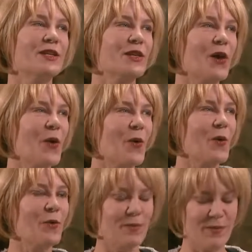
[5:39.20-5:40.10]

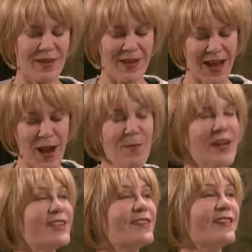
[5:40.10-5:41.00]
So how
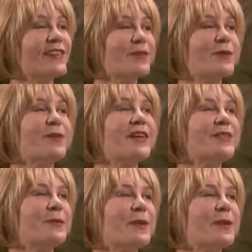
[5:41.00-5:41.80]
many do you think there will be in